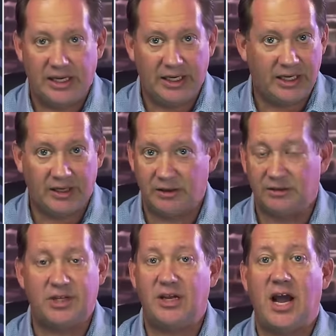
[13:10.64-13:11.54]

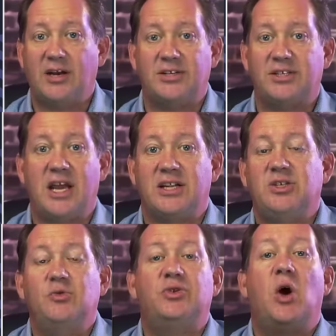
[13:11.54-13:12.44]
in the United States.
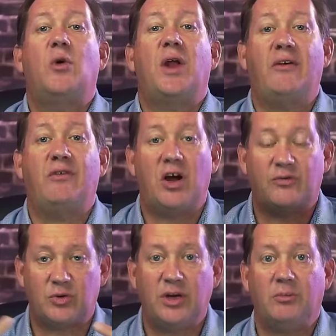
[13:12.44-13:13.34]
You don't have enough
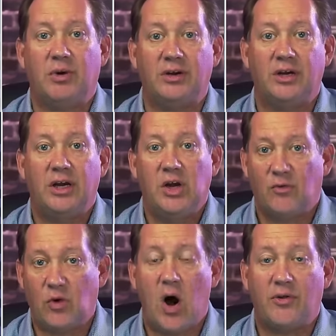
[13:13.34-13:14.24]
treatment
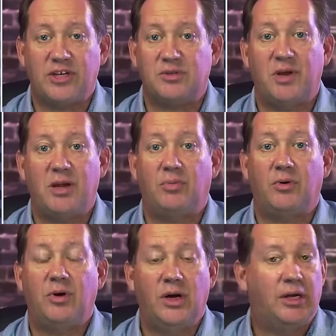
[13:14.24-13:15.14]
for all these
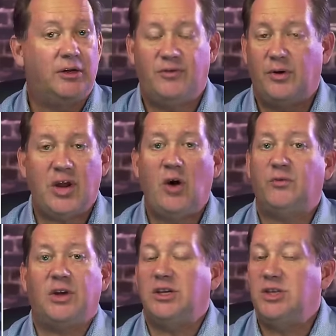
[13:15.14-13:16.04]
people.
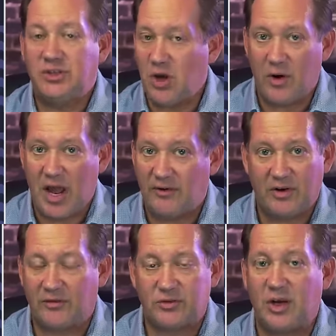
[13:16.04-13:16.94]
Philadelphia, you don't have
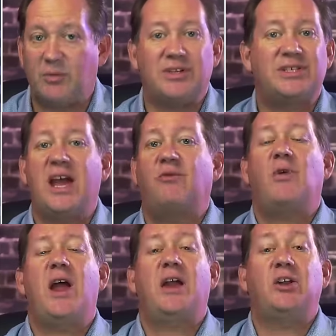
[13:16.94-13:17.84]
enough treatment. San
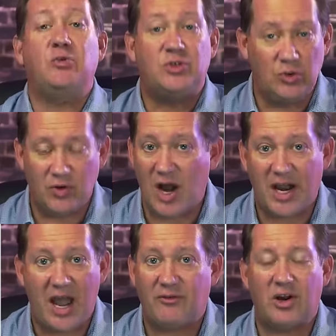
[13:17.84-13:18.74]
Fran, you do not
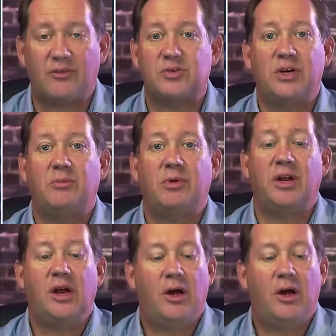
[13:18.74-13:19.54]
have enough treatment.